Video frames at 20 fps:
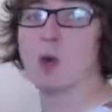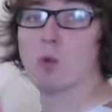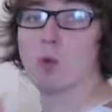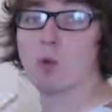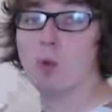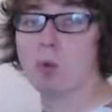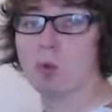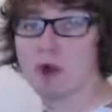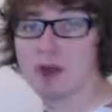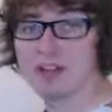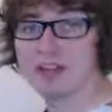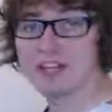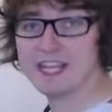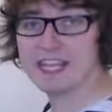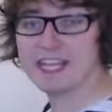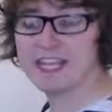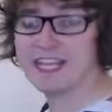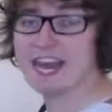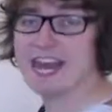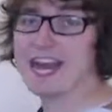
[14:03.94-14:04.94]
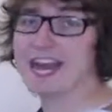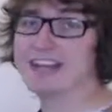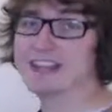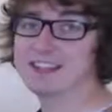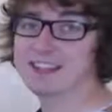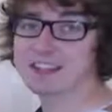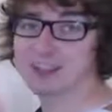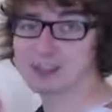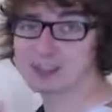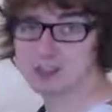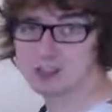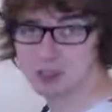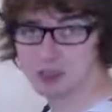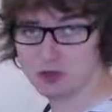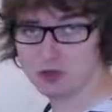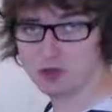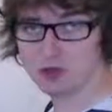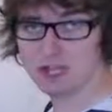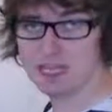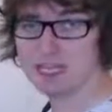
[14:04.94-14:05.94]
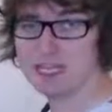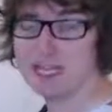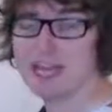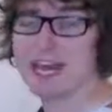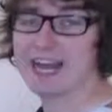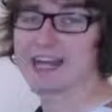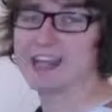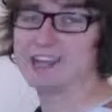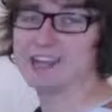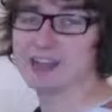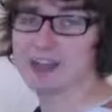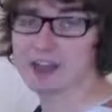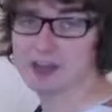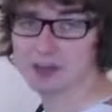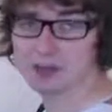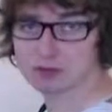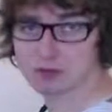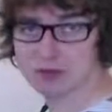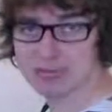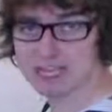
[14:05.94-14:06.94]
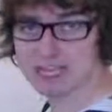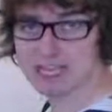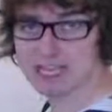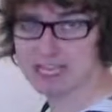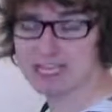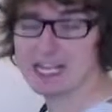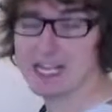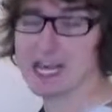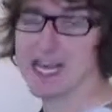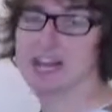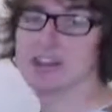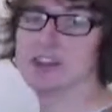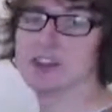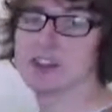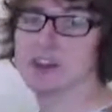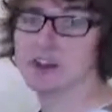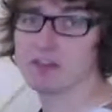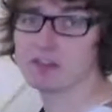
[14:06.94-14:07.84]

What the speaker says: 1 E and 2 E and 3 E and